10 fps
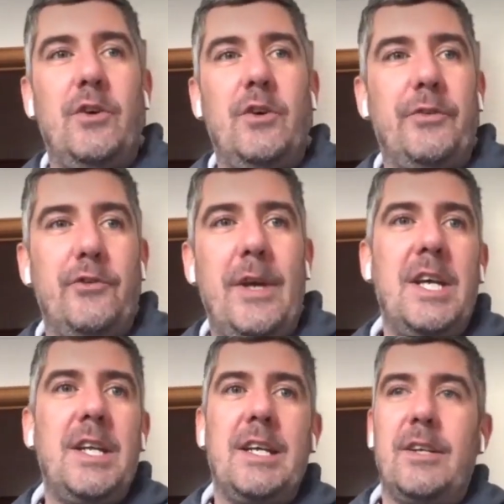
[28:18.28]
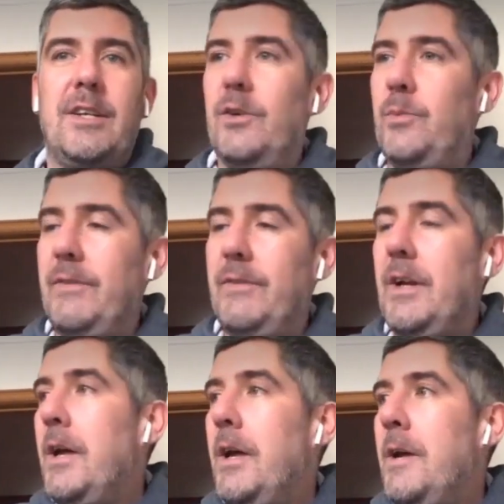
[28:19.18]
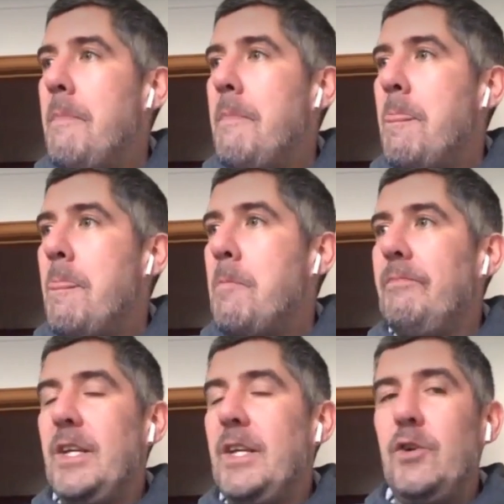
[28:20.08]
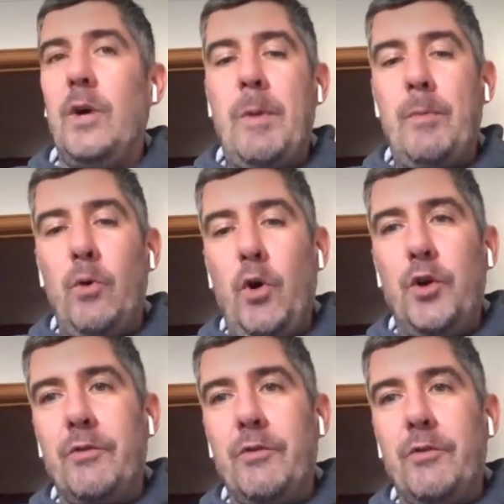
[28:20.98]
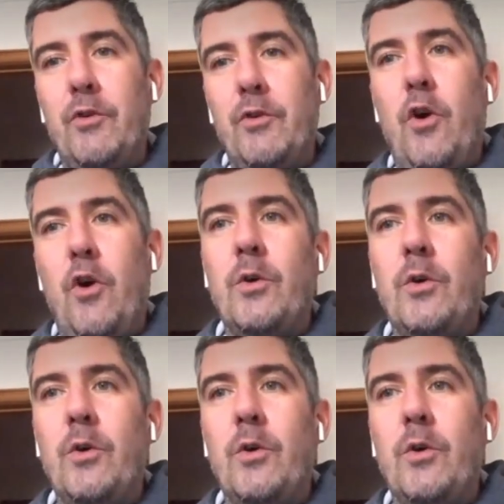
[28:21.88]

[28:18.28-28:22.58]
a lot of people got it wrong. They got it wrong along the way, right?